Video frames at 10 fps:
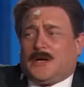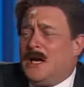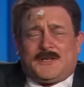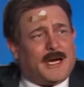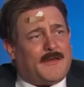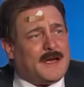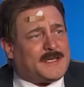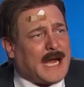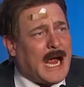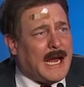listen to this
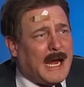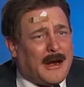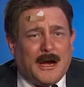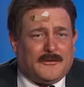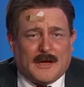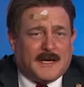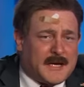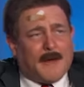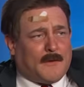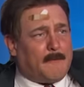guy here. He thinks
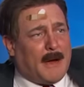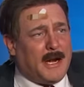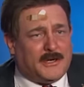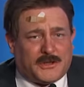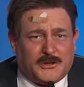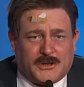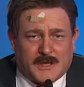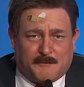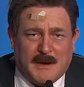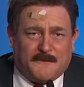everybody should
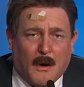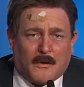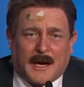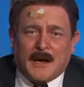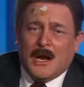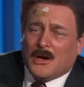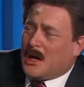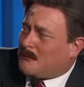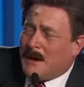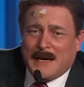just be voting.
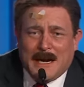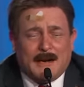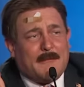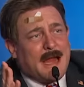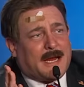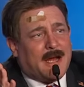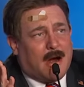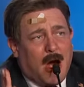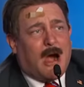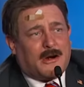Look, we need to make it
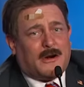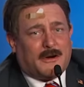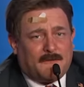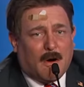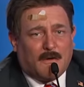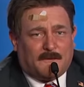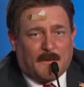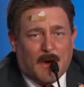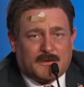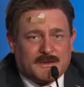harder to vote,
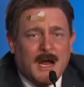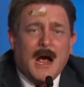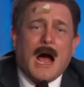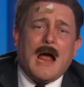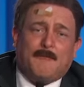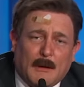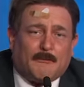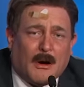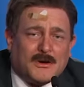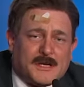folks. I'm
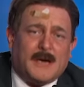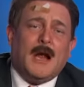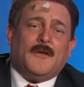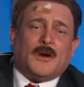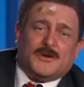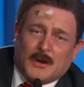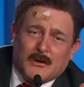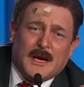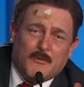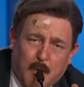proposing there's
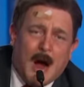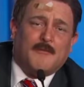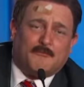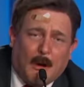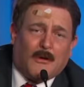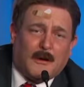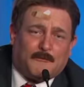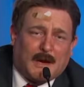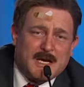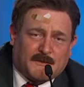only one polling
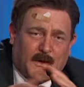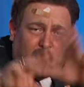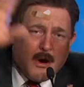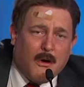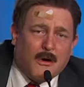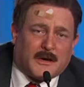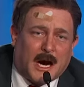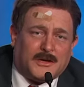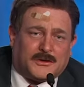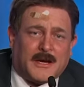place for the whole
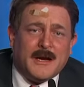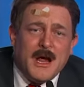country